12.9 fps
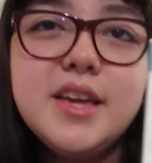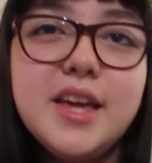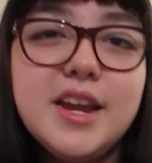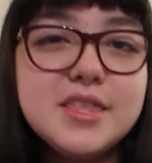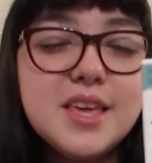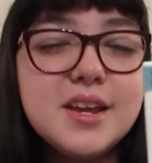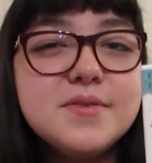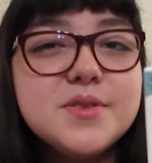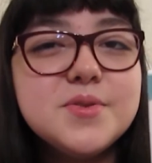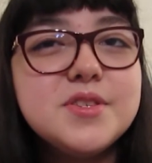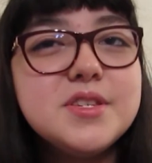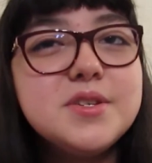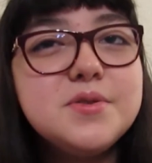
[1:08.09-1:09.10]
And I thought it was
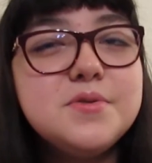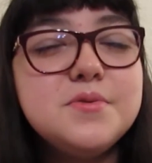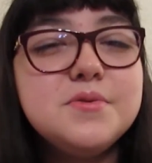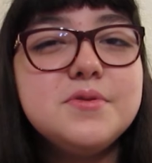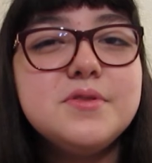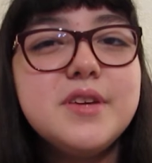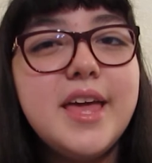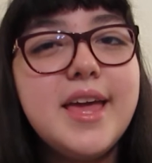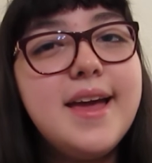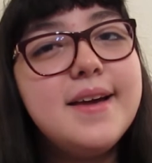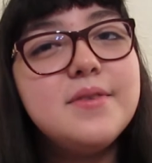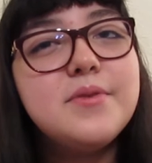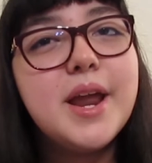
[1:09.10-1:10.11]
really cool.
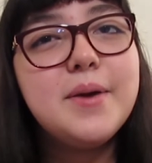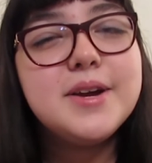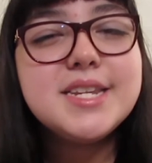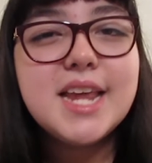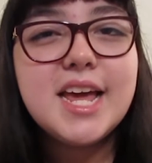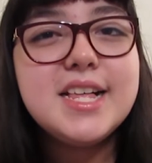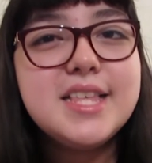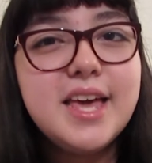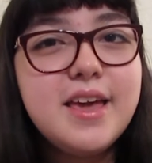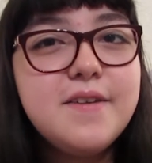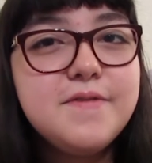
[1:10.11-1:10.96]
And when I went to LA a